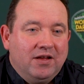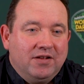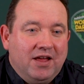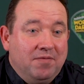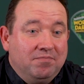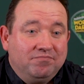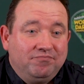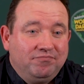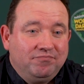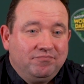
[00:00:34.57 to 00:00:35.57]
him,
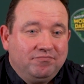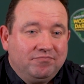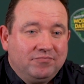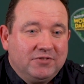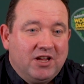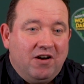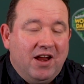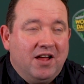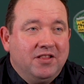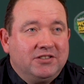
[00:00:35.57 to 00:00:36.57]

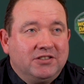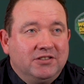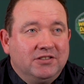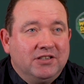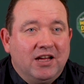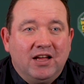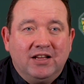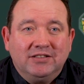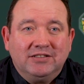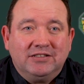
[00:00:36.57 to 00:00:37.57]
Gary Anderson,
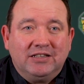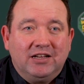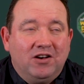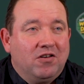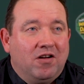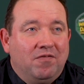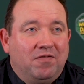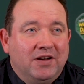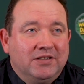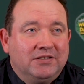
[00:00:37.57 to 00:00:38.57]
and uh, Luke
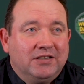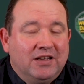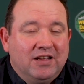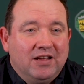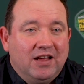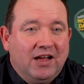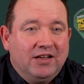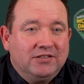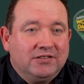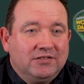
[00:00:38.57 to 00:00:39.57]
Humphries
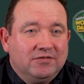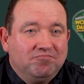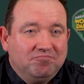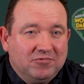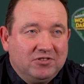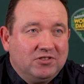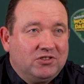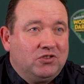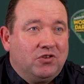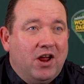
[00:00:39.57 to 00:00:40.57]
as
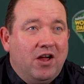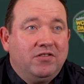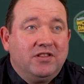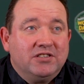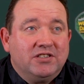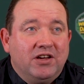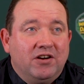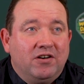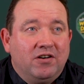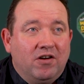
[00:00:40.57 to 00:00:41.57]
stood out this
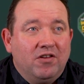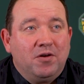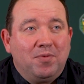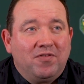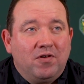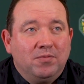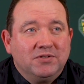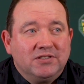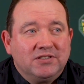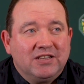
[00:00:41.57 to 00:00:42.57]
year on their
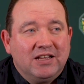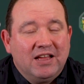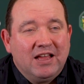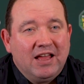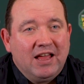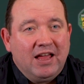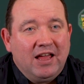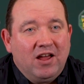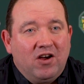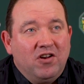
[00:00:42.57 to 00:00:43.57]
performances
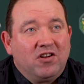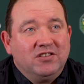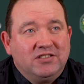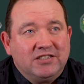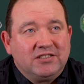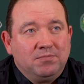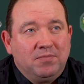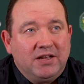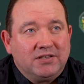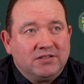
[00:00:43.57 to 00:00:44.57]
uh, on a consistent
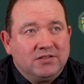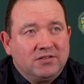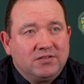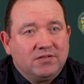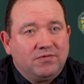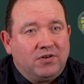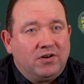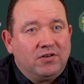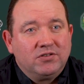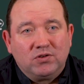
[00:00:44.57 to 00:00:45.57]
basis
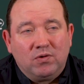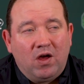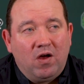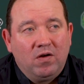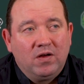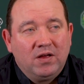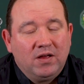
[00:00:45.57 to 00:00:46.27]
for so long.